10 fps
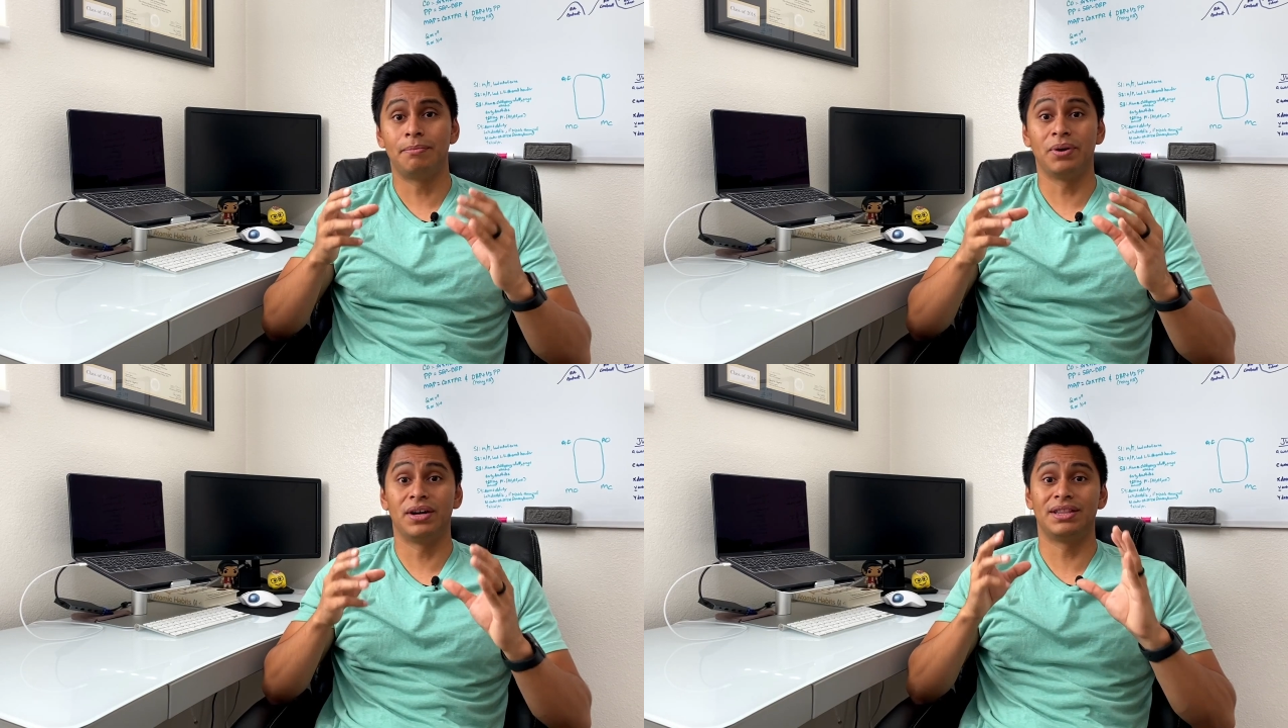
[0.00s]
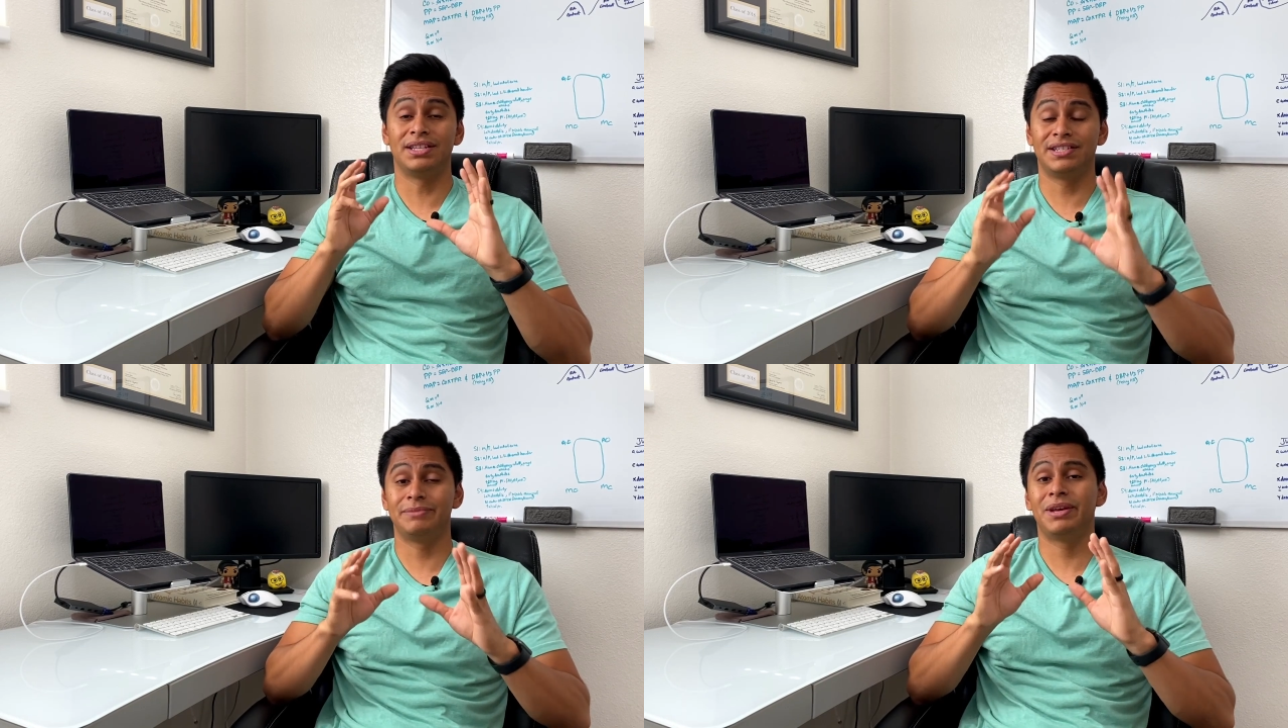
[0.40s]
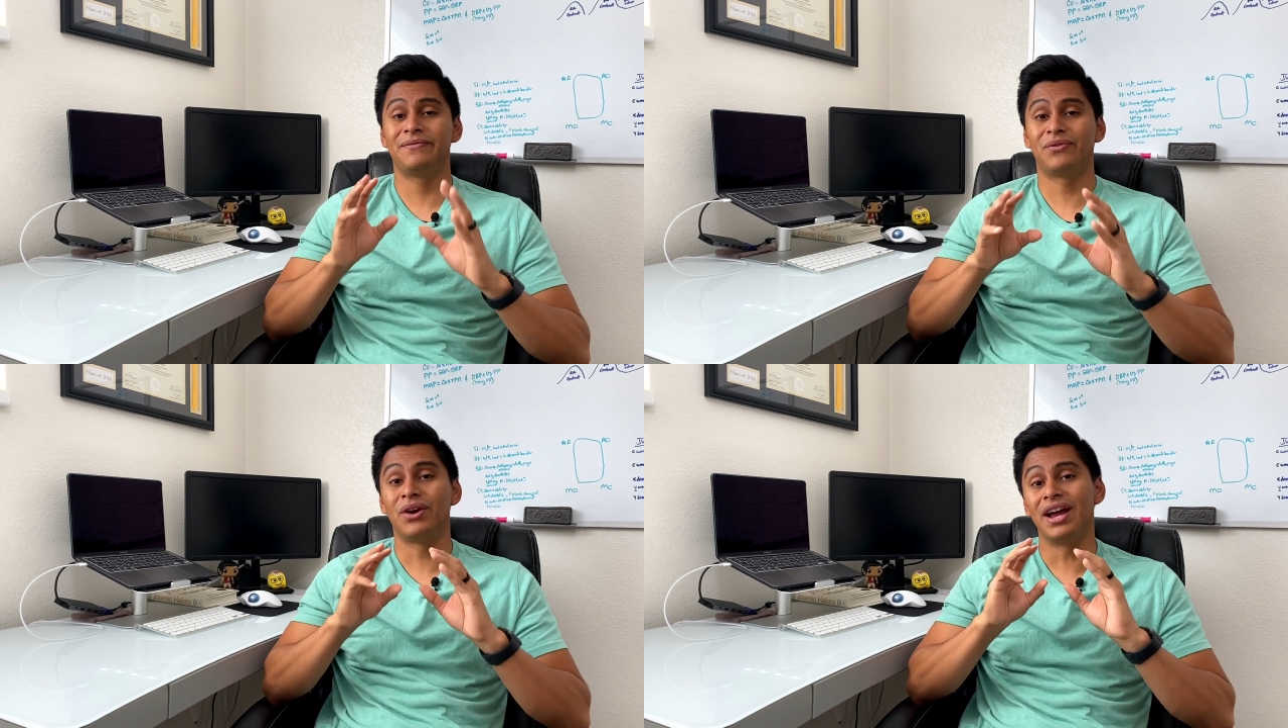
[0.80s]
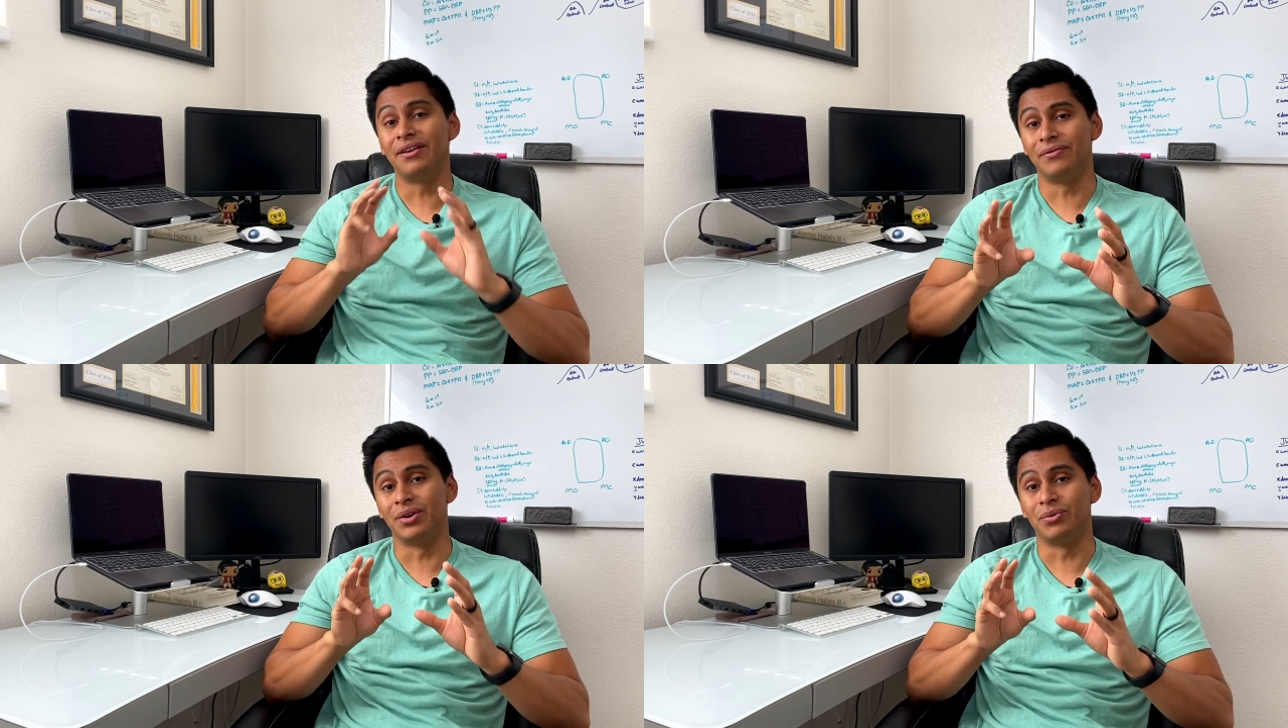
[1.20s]
but this is meant for
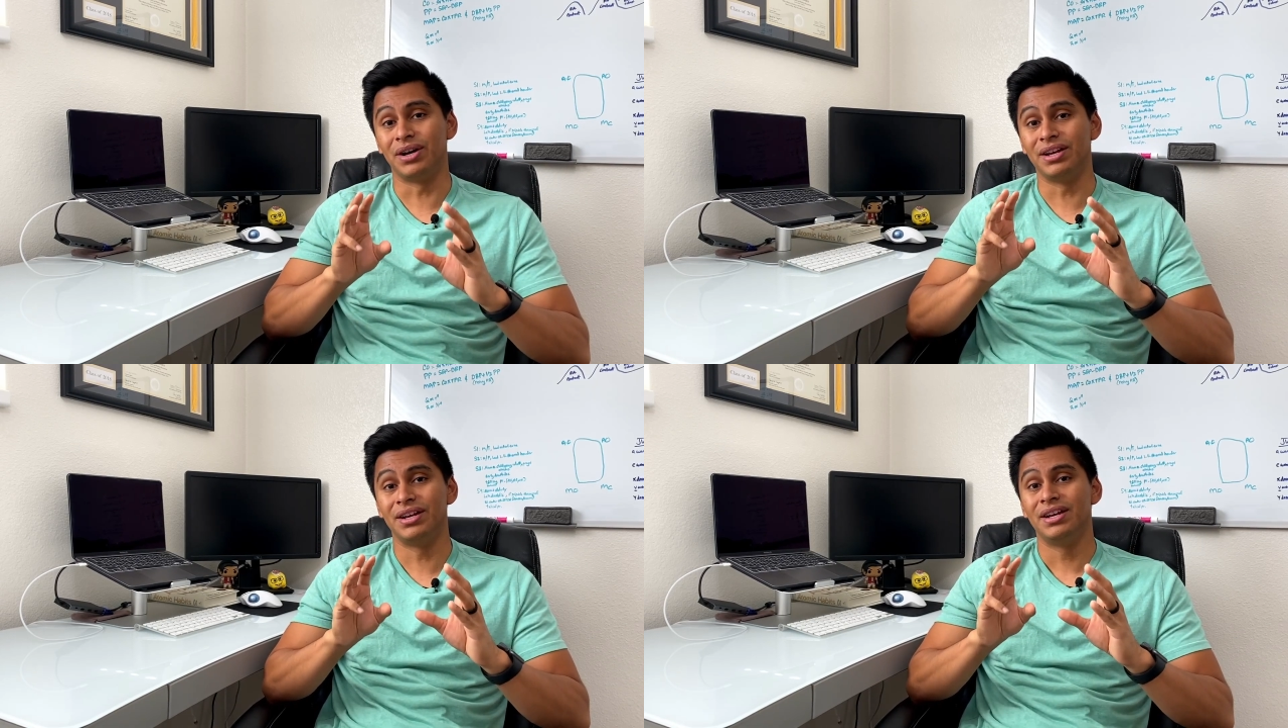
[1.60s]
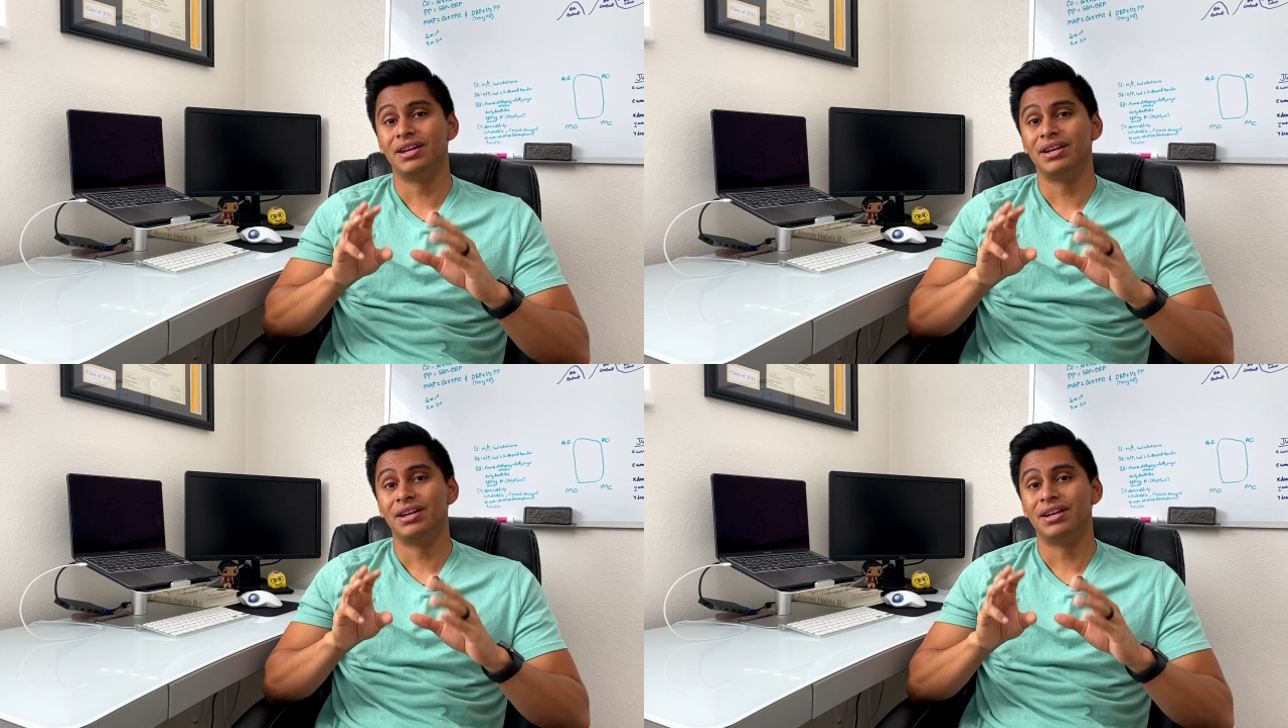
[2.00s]
everyone.